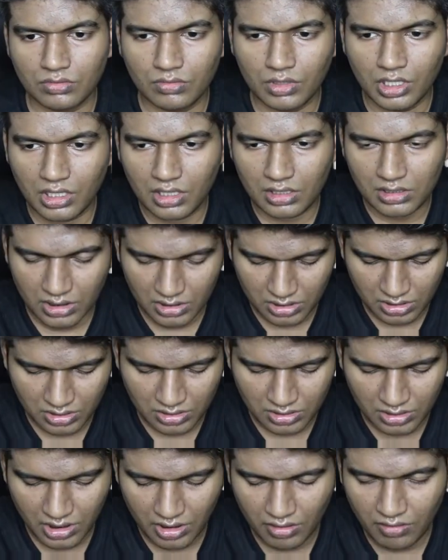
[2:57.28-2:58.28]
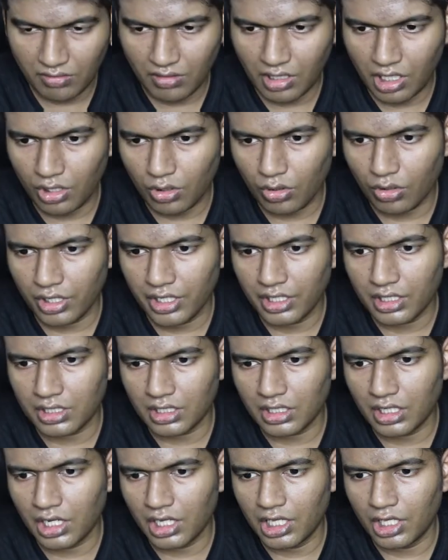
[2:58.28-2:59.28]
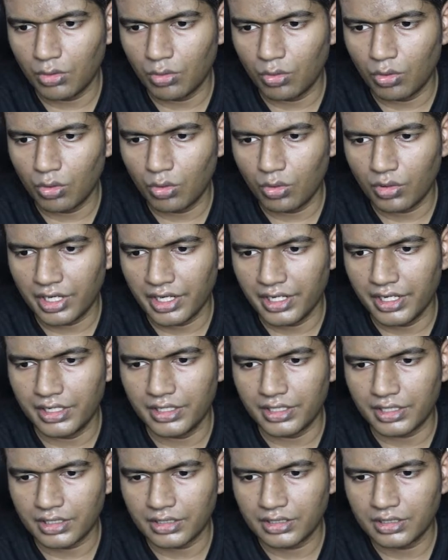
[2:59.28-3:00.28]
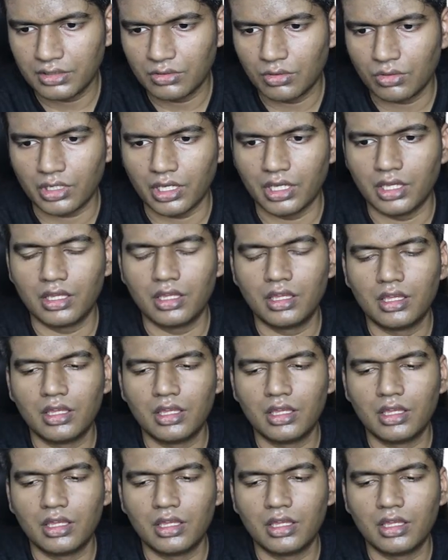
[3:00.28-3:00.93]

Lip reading: we'll just give Ionic IO init. Okay.